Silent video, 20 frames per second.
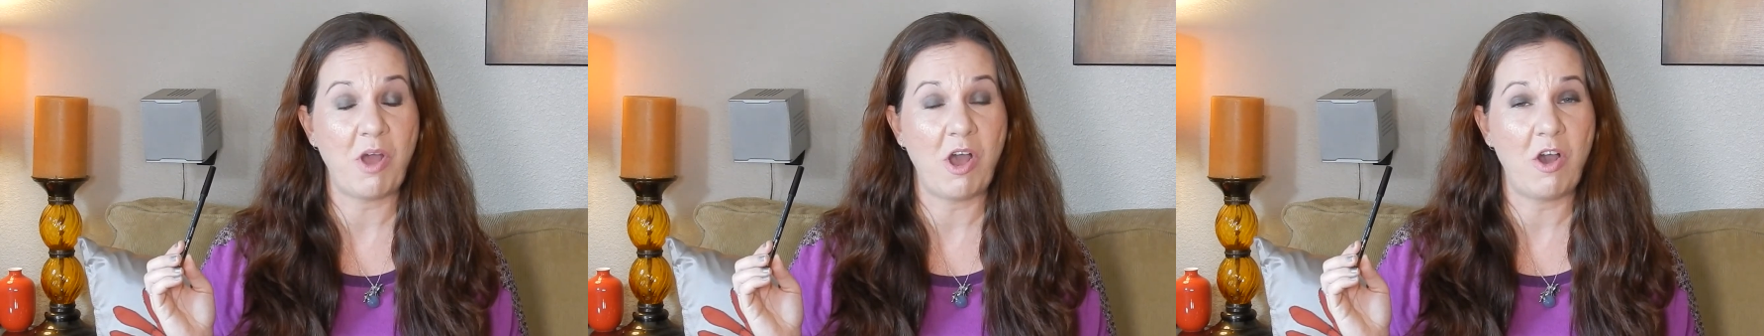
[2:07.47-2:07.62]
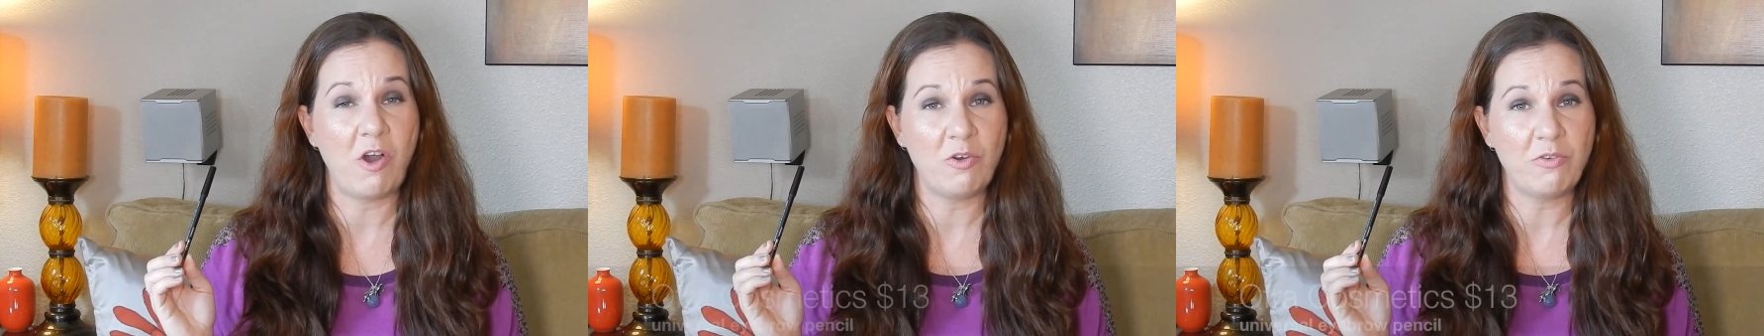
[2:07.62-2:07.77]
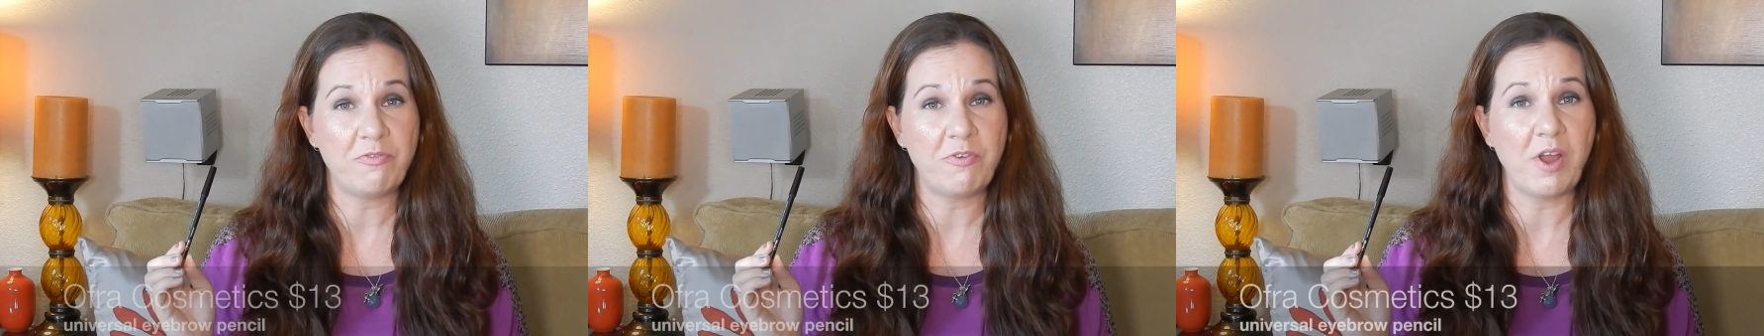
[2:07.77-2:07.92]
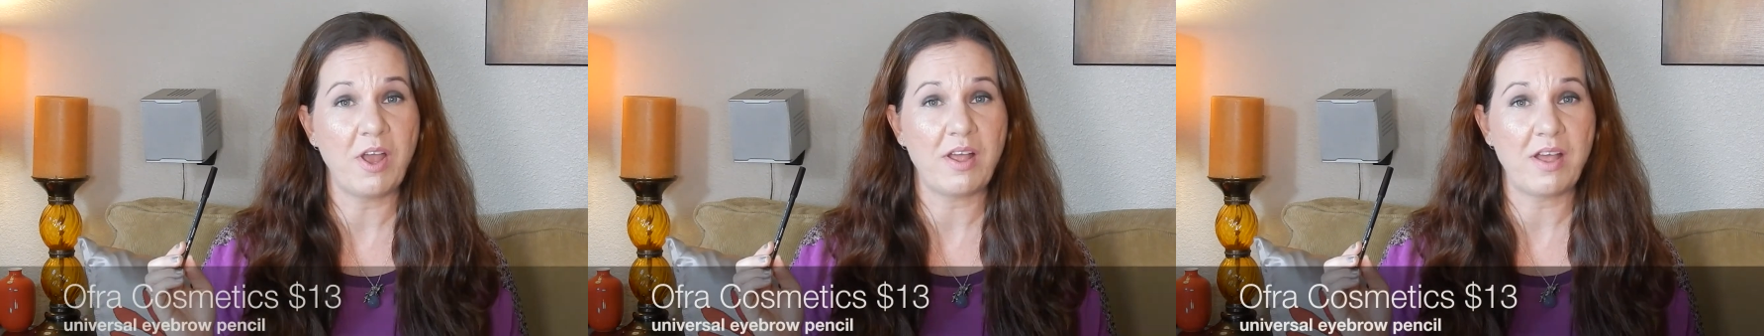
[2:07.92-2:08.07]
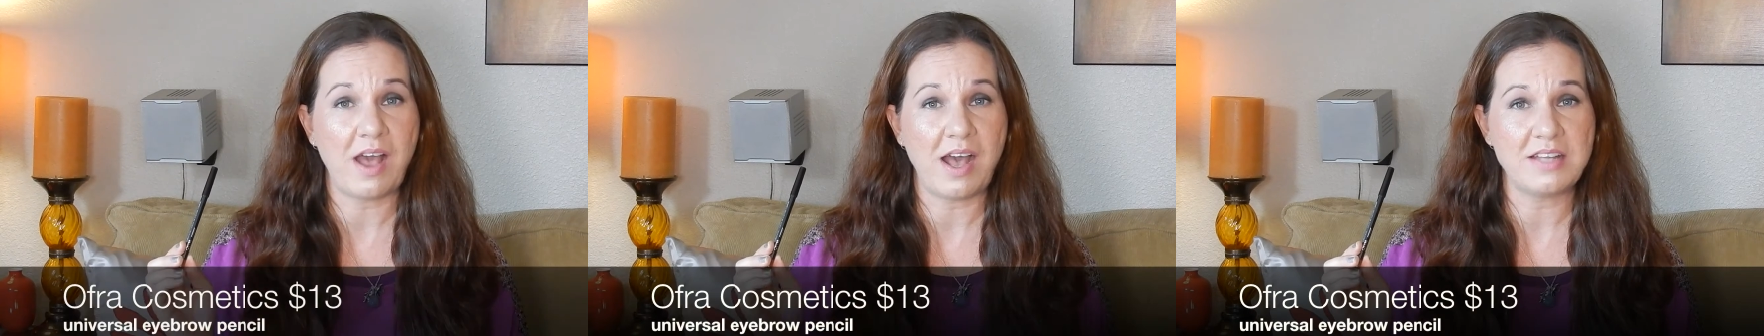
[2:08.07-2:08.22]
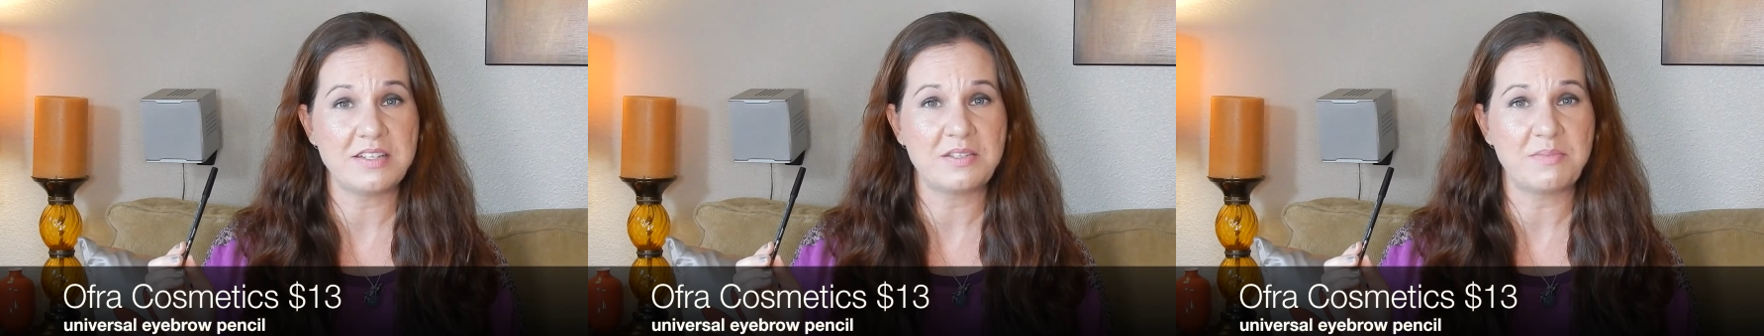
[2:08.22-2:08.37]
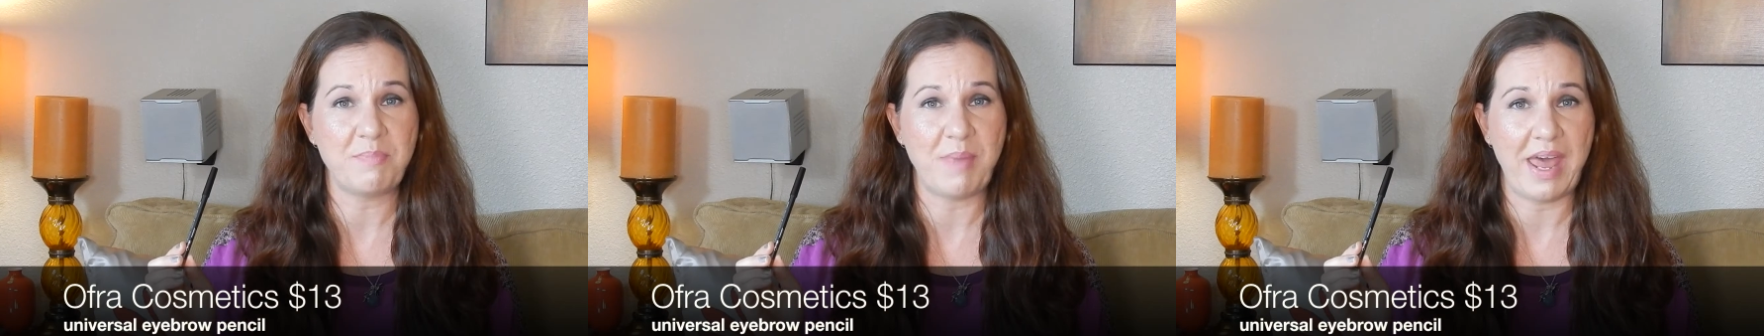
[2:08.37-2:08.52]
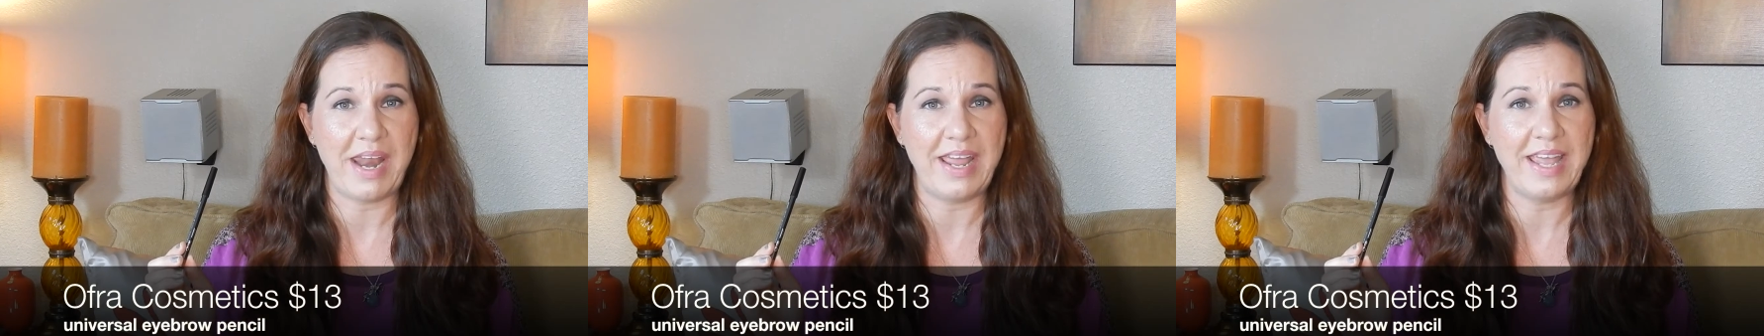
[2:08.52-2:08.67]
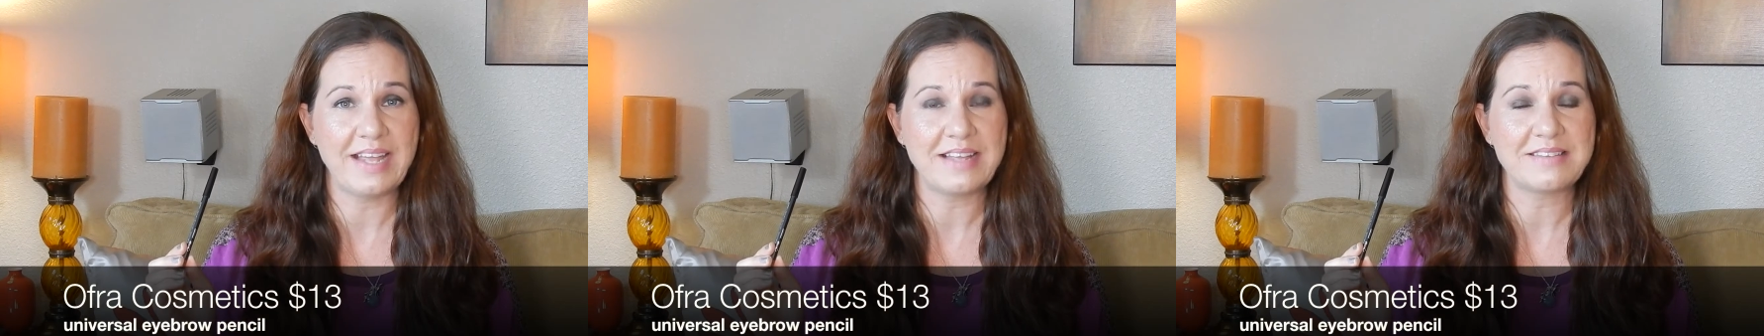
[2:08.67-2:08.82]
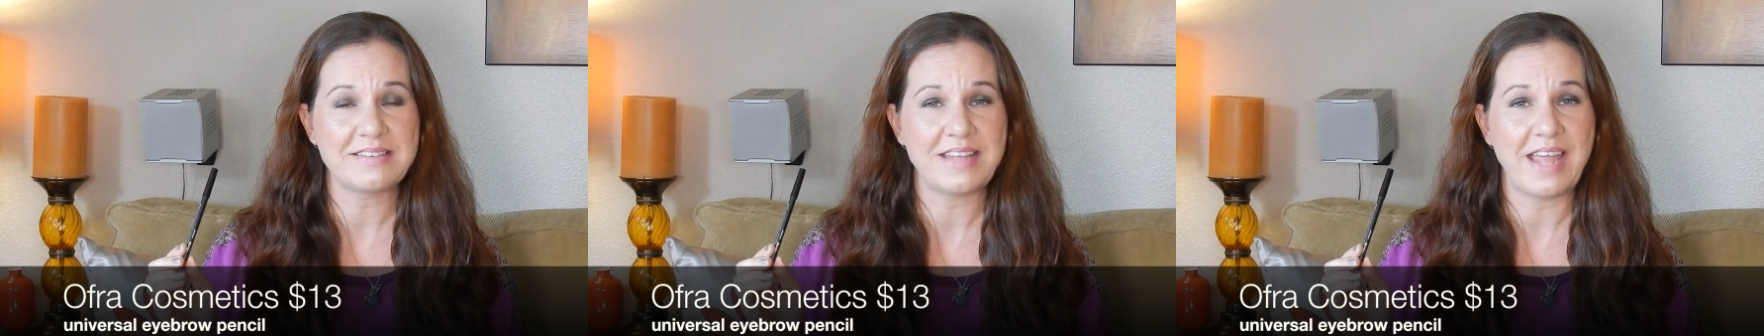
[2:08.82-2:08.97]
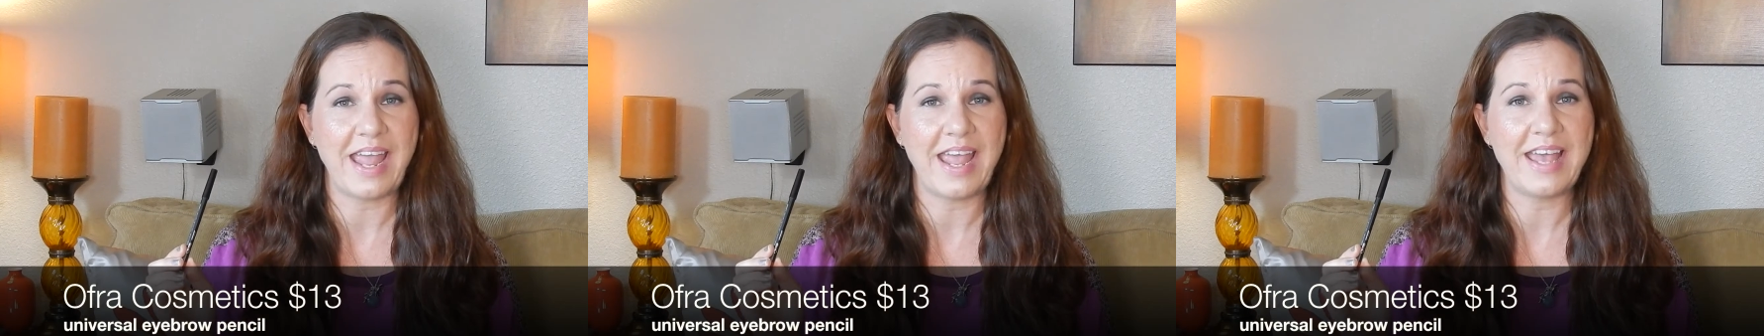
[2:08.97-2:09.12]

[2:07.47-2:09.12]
Ofra Cosmetics,